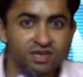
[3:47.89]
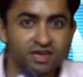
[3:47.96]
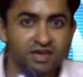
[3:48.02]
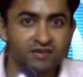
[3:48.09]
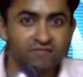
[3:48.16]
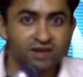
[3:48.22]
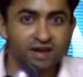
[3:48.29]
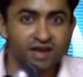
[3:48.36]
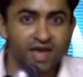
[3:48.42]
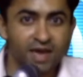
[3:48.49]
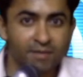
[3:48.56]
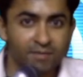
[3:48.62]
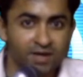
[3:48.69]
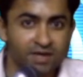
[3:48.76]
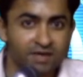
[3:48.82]
If an
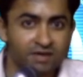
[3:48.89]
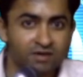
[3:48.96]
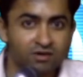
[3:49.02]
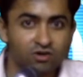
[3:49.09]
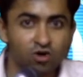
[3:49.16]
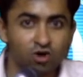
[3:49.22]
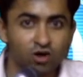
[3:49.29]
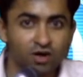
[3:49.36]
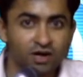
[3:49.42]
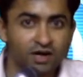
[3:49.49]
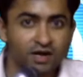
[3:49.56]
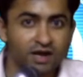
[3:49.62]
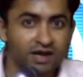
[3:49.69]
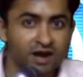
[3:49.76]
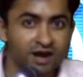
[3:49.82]
MI or a
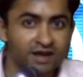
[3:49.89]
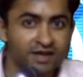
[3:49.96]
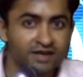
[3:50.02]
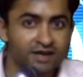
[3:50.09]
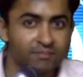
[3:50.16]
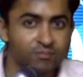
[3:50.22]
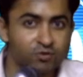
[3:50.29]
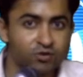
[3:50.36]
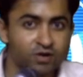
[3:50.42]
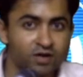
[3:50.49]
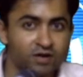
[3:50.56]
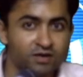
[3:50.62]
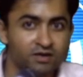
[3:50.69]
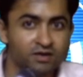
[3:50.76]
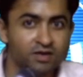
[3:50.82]
cardiac tamponade,